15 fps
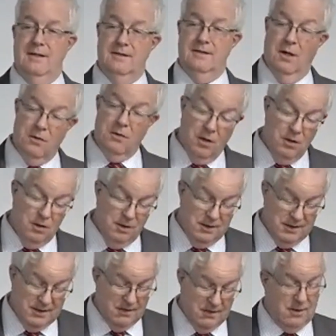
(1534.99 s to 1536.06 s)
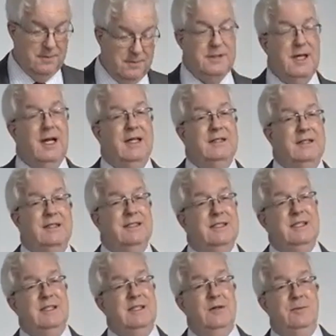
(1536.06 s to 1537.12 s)
don't know the circumstances
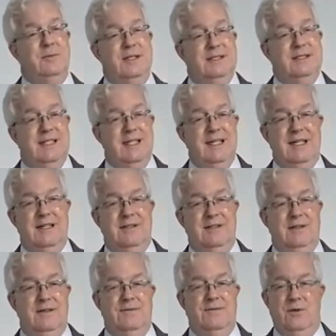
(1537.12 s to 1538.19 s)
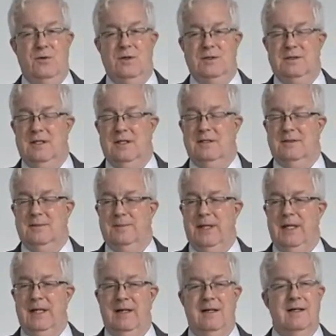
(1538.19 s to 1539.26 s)
that you would be seeking to enforce a
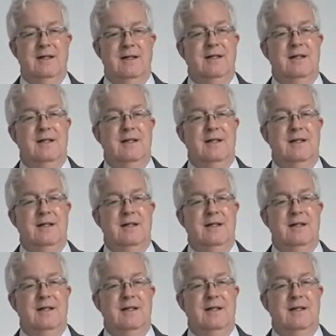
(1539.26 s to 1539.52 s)
subpoena